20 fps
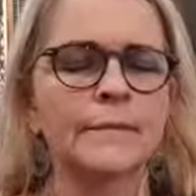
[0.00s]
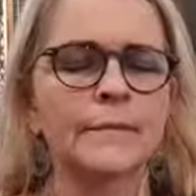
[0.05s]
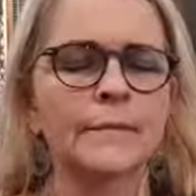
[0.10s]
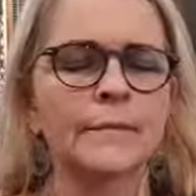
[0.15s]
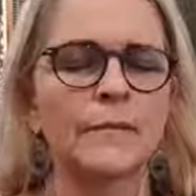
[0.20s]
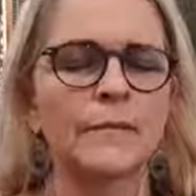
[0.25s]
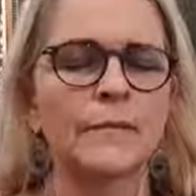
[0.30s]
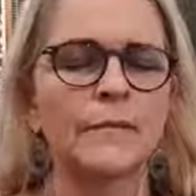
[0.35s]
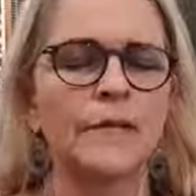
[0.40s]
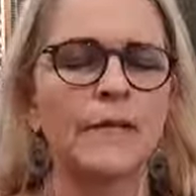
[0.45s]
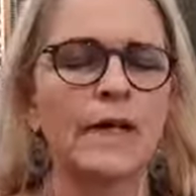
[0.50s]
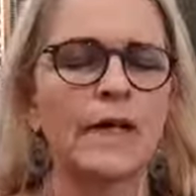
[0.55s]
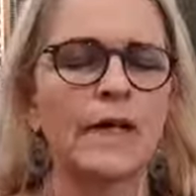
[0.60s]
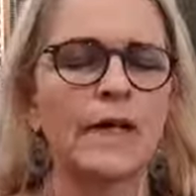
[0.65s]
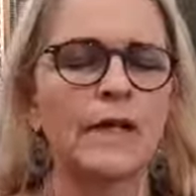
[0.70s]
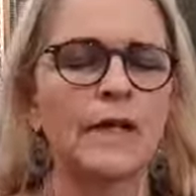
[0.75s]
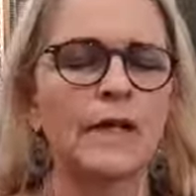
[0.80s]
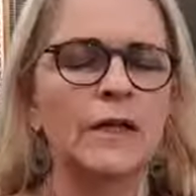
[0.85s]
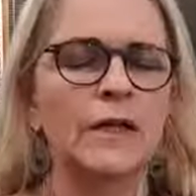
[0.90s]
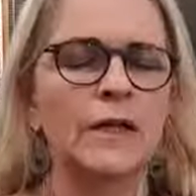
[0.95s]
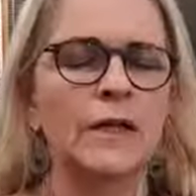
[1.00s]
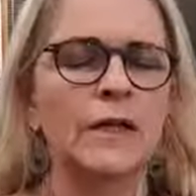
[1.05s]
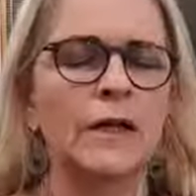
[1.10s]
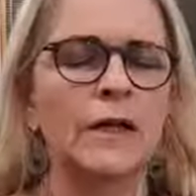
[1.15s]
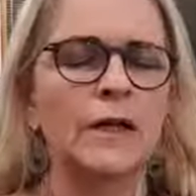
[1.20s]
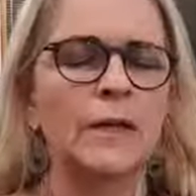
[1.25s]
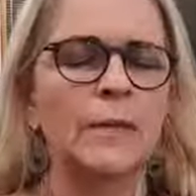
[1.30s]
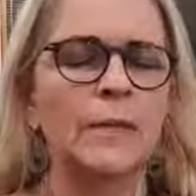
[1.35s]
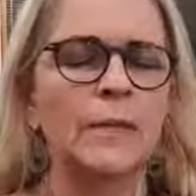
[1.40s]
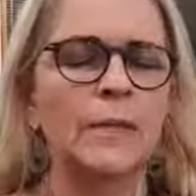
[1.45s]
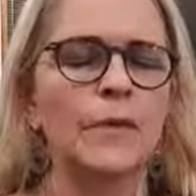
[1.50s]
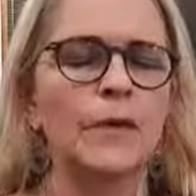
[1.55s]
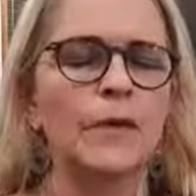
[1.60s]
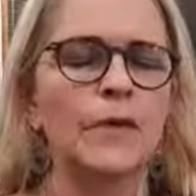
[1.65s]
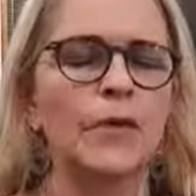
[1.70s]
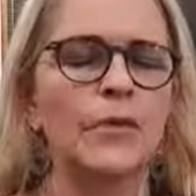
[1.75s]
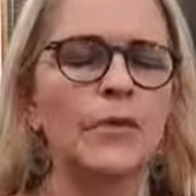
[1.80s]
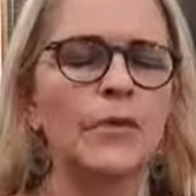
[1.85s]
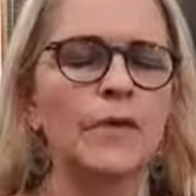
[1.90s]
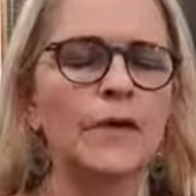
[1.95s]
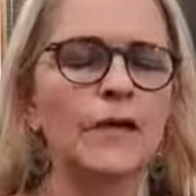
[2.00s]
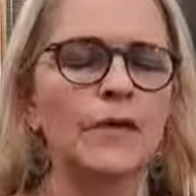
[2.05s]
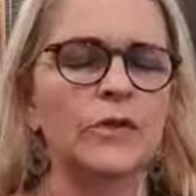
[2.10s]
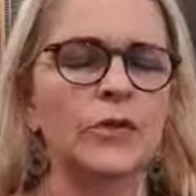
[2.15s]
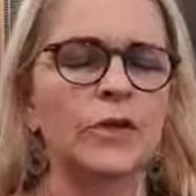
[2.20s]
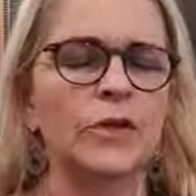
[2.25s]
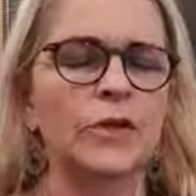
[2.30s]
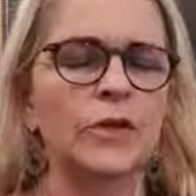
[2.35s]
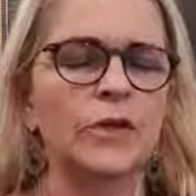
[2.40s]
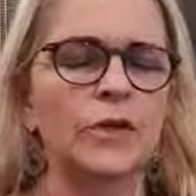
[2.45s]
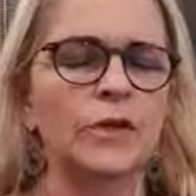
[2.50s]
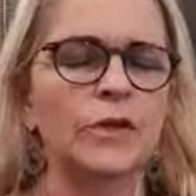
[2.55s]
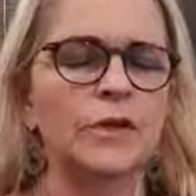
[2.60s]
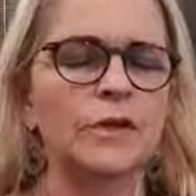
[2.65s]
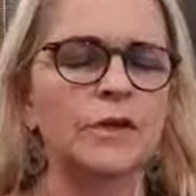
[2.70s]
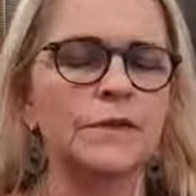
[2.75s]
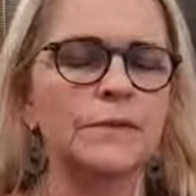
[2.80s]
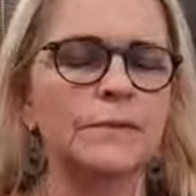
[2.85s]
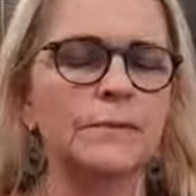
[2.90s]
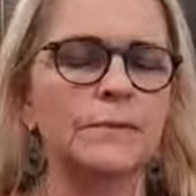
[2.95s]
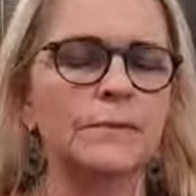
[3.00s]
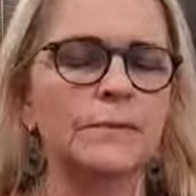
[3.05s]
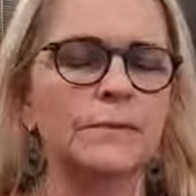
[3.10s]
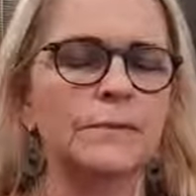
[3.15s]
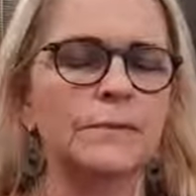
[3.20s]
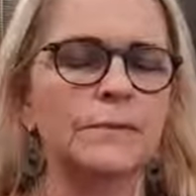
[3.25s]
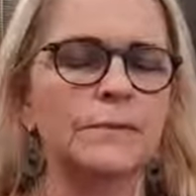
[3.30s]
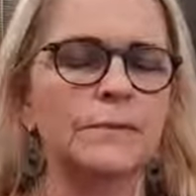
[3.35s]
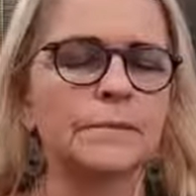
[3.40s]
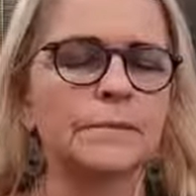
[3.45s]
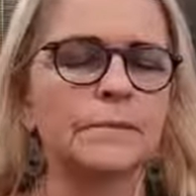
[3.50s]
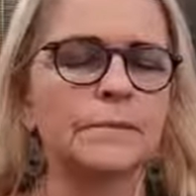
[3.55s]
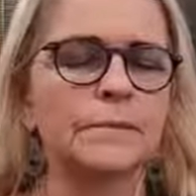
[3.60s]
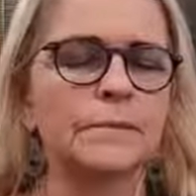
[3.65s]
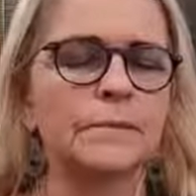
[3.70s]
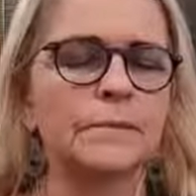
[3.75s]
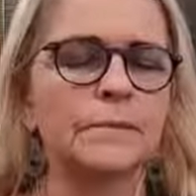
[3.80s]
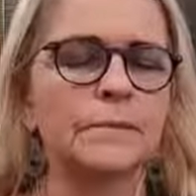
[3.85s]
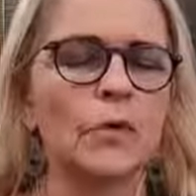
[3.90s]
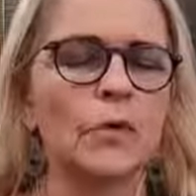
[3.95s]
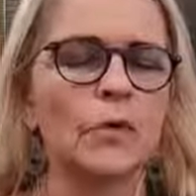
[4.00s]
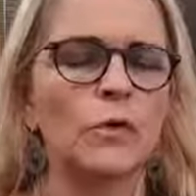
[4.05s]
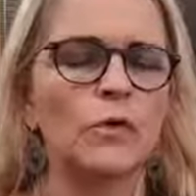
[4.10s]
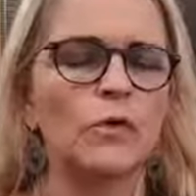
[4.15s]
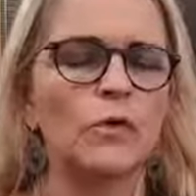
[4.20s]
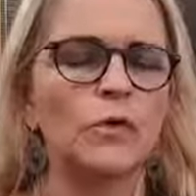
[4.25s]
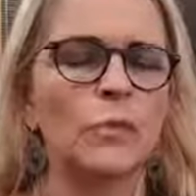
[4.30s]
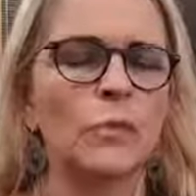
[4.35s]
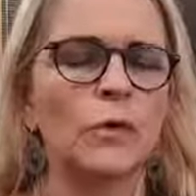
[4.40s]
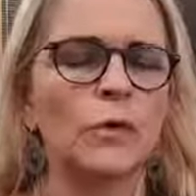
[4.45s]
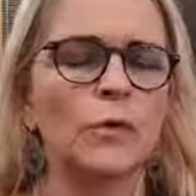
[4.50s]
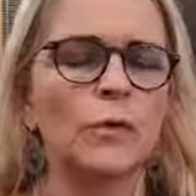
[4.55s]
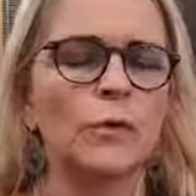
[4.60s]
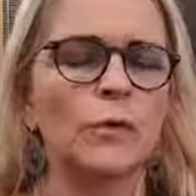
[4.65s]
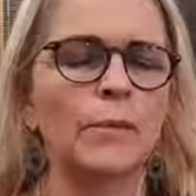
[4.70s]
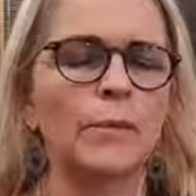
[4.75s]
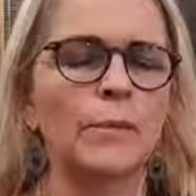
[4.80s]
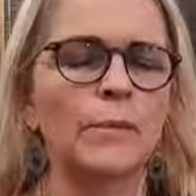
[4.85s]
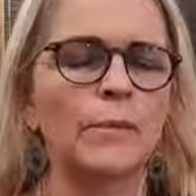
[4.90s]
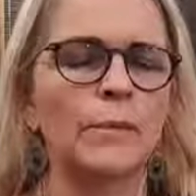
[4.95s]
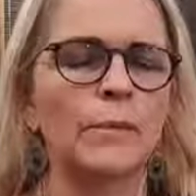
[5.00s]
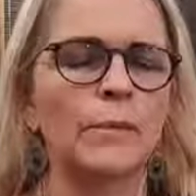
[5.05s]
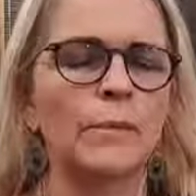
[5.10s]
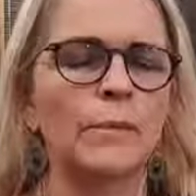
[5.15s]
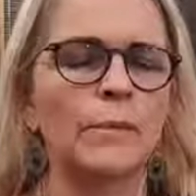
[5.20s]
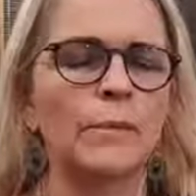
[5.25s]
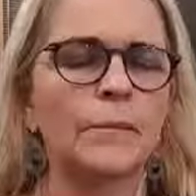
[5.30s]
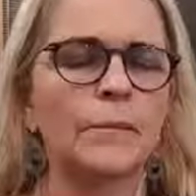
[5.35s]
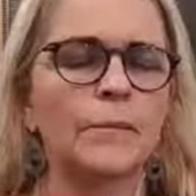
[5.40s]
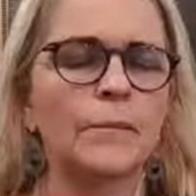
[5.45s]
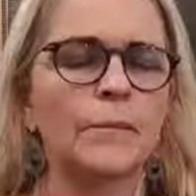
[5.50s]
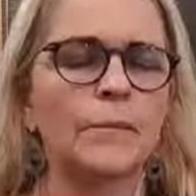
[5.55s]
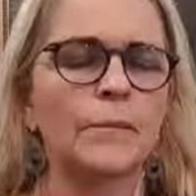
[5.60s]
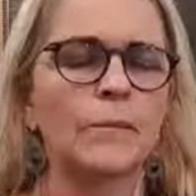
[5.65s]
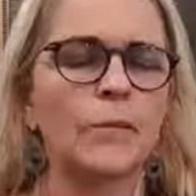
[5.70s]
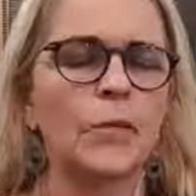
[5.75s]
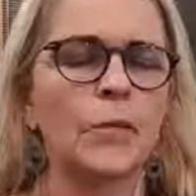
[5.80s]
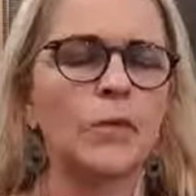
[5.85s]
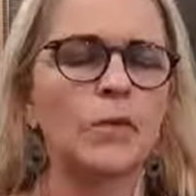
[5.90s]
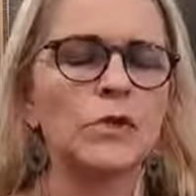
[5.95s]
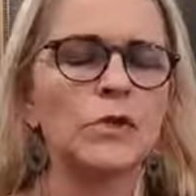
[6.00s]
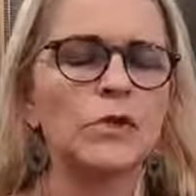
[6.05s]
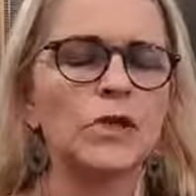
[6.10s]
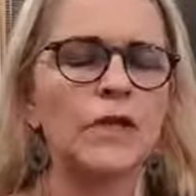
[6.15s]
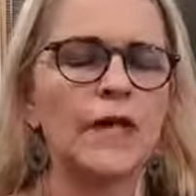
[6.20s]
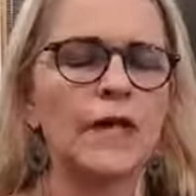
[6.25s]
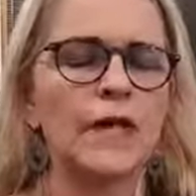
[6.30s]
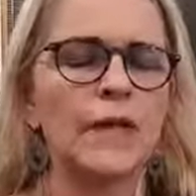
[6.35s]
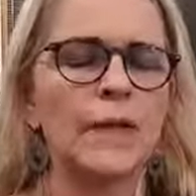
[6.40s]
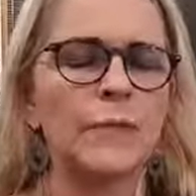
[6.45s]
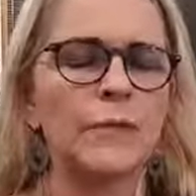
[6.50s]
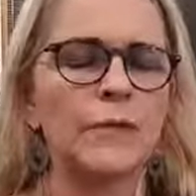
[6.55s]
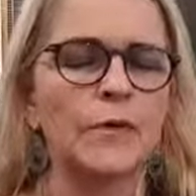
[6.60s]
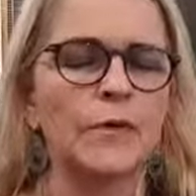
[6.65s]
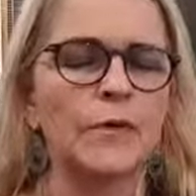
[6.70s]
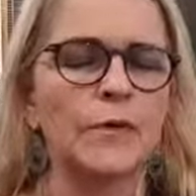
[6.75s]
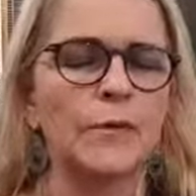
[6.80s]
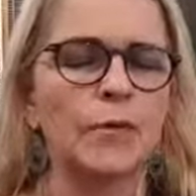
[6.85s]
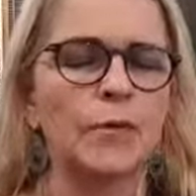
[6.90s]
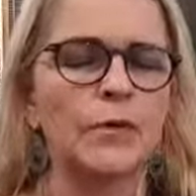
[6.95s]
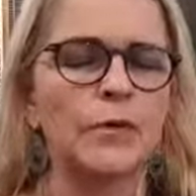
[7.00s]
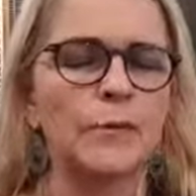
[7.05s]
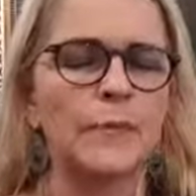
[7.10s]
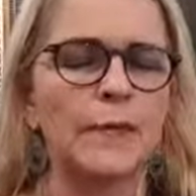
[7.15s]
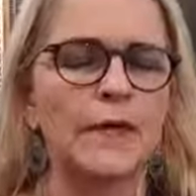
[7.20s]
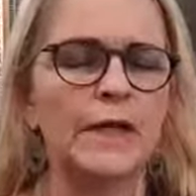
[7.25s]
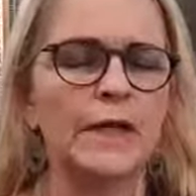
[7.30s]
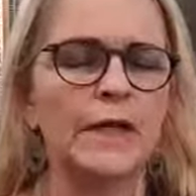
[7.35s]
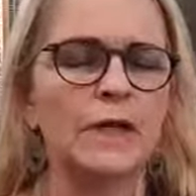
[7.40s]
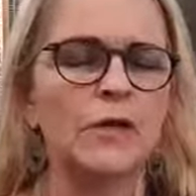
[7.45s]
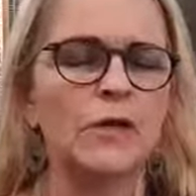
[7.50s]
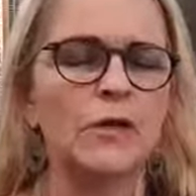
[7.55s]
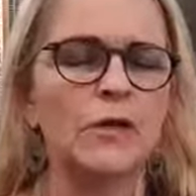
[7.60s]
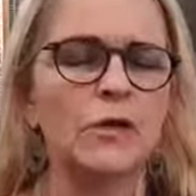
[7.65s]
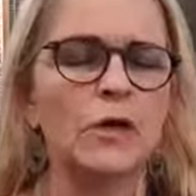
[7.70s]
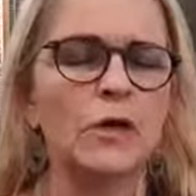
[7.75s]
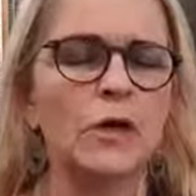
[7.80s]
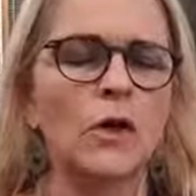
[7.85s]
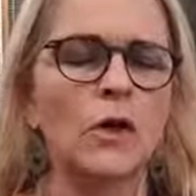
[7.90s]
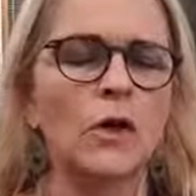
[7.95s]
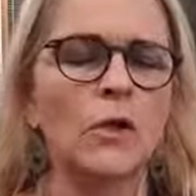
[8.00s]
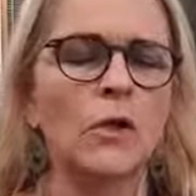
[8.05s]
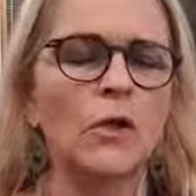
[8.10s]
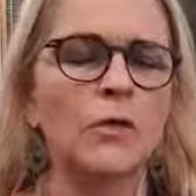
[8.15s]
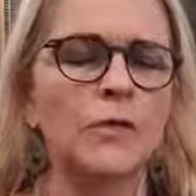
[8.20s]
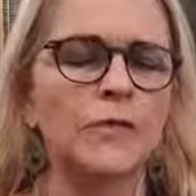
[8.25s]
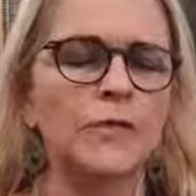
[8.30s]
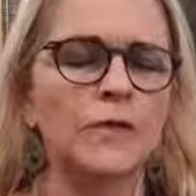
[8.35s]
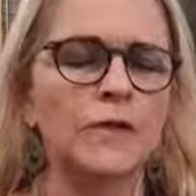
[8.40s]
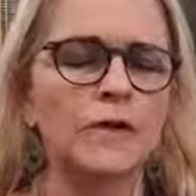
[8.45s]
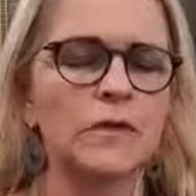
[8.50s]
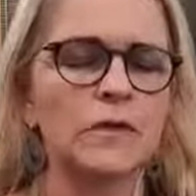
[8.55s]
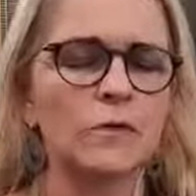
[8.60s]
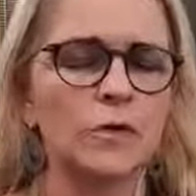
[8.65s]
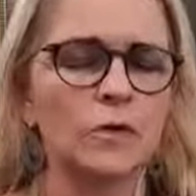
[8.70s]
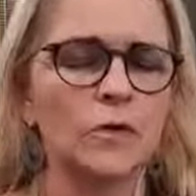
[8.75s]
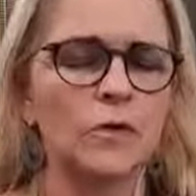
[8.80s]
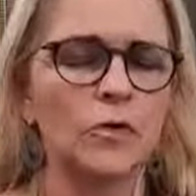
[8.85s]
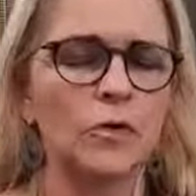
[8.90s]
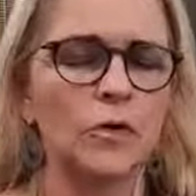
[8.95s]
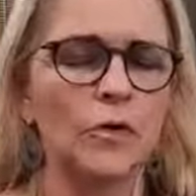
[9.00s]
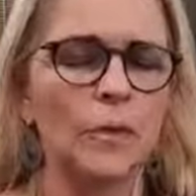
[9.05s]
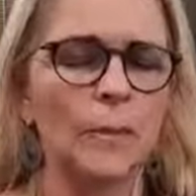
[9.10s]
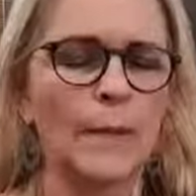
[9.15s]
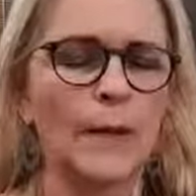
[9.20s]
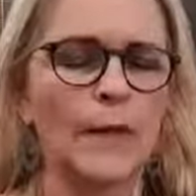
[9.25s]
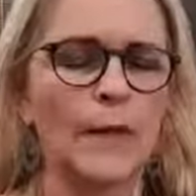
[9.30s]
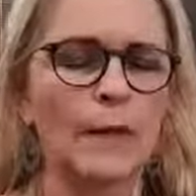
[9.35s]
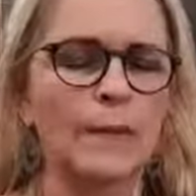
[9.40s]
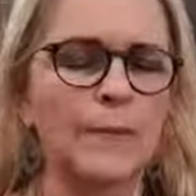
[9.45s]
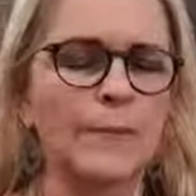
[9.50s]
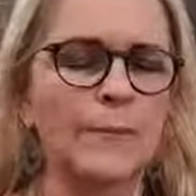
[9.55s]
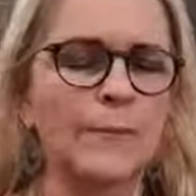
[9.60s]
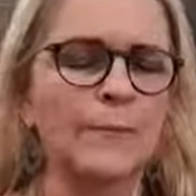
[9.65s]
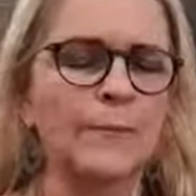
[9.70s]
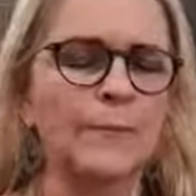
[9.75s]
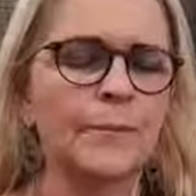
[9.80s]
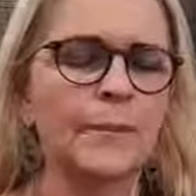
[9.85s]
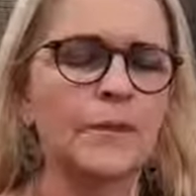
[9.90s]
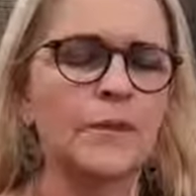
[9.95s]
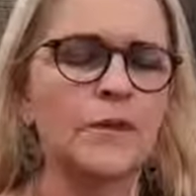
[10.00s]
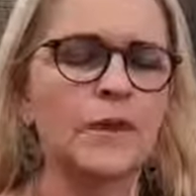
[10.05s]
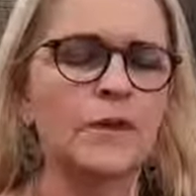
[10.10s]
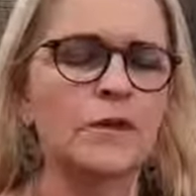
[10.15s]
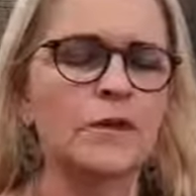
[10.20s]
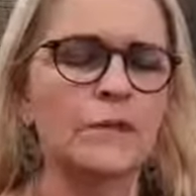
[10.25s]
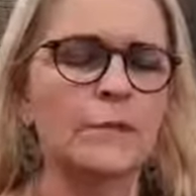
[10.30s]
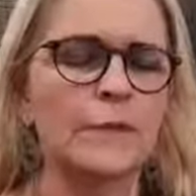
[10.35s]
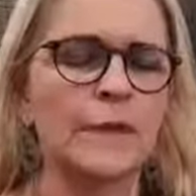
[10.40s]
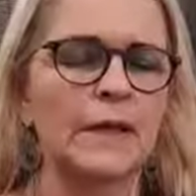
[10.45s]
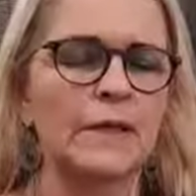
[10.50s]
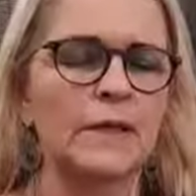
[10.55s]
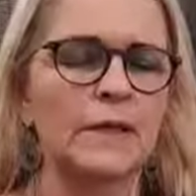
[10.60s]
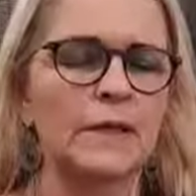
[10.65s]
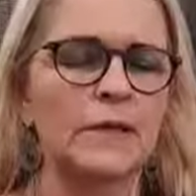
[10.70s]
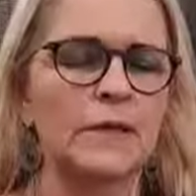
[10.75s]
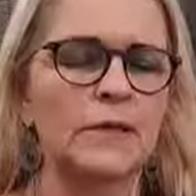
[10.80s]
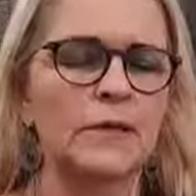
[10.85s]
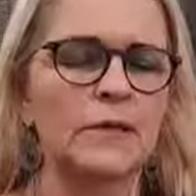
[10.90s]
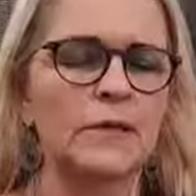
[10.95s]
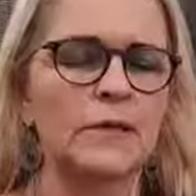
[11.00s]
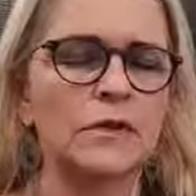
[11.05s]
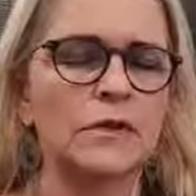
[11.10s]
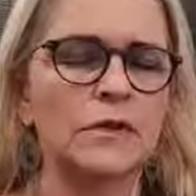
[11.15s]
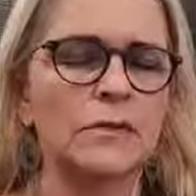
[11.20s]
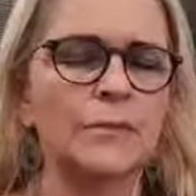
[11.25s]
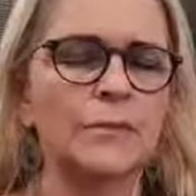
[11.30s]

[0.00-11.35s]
where you felt hurt or small or shamed or diminished or a physical trauma, doesn't matter, just